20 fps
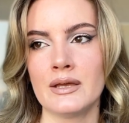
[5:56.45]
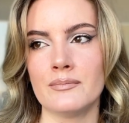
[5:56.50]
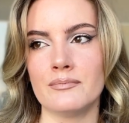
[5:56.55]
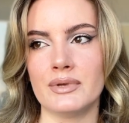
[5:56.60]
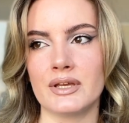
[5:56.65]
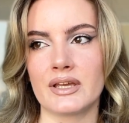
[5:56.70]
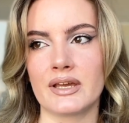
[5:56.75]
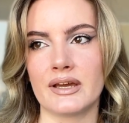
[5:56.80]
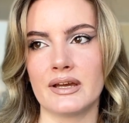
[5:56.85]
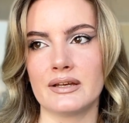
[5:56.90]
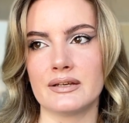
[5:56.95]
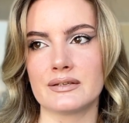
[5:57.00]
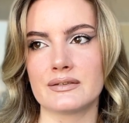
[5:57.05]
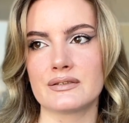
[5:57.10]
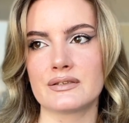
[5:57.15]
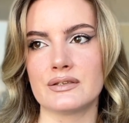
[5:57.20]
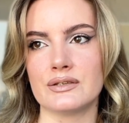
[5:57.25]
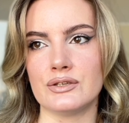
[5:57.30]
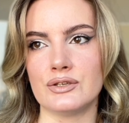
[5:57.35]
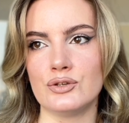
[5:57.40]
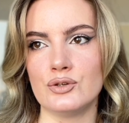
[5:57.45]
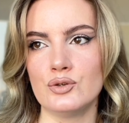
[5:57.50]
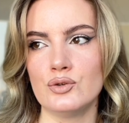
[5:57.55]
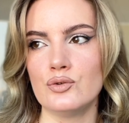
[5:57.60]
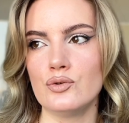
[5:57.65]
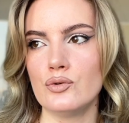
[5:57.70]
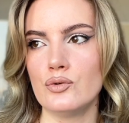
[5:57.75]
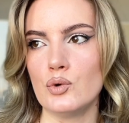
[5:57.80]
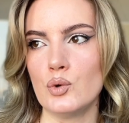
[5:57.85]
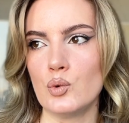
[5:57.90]
because
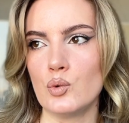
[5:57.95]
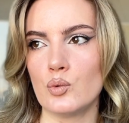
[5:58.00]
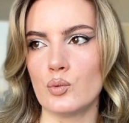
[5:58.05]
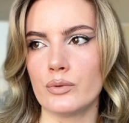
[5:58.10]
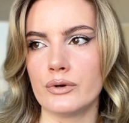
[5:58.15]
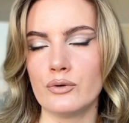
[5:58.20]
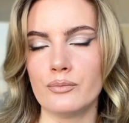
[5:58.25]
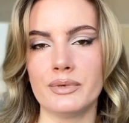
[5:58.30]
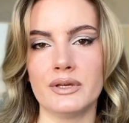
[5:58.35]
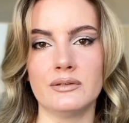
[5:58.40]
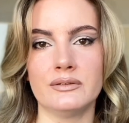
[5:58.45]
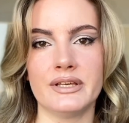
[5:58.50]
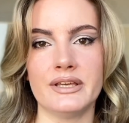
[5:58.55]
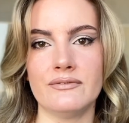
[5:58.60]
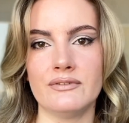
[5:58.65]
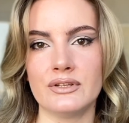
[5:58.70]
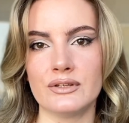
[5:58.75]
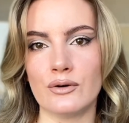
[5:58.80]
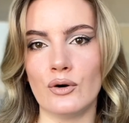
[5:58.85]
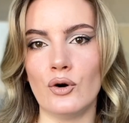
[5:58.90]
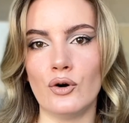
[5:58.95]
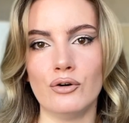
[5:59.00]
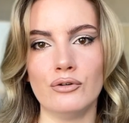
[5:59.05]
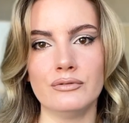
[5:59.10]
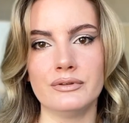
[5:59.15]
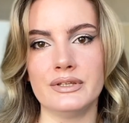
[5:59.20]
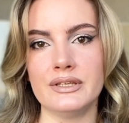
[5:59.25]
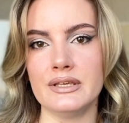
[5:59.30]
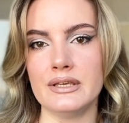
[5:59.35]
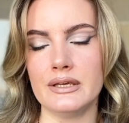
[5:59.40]
you will be leaving all
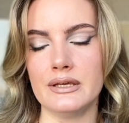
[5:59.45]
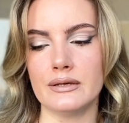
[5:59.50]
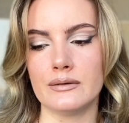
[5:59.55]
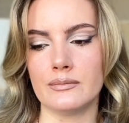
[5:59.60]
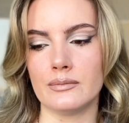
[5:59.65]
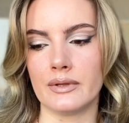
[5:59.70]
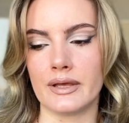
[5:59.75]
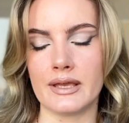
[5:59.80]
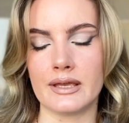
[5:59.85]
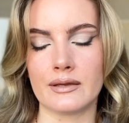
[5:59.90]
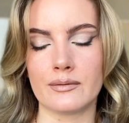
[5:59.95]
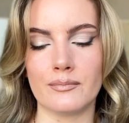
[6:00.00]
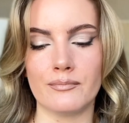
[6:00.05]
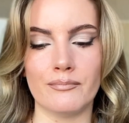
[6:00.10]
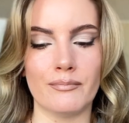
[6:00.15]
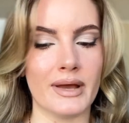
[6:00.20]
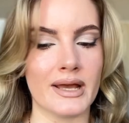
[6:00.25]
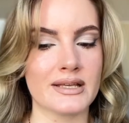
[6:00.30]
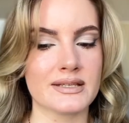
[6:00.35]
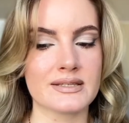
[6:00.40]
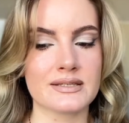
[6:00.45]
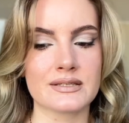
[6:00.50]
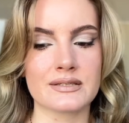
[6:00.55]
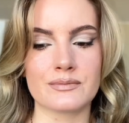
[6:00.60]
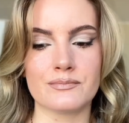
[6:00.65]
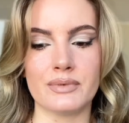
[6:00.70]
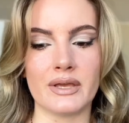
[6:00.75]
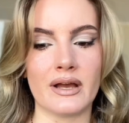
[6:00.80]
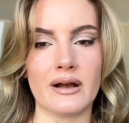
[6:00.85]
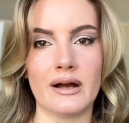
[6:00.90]
the like mess
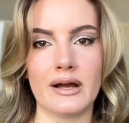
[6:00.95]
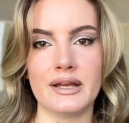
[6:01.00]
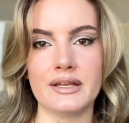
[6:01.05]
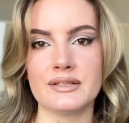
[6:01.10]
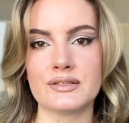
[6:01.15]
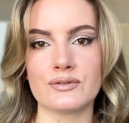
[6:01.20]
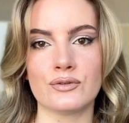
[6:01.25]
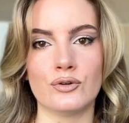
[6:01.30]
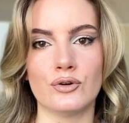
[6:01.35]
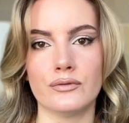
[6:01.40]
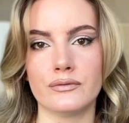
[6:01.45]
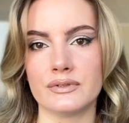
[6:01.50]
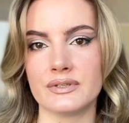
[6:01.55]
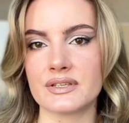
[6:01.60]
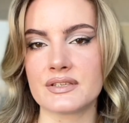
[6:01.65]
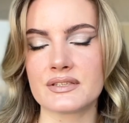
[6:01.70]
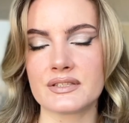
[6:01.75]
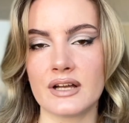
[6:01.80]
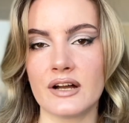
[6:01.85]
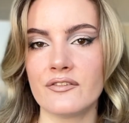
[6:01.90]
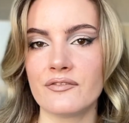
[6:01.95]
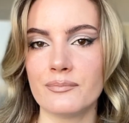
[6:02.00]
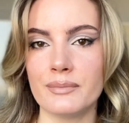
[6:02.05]
behind, all the stuff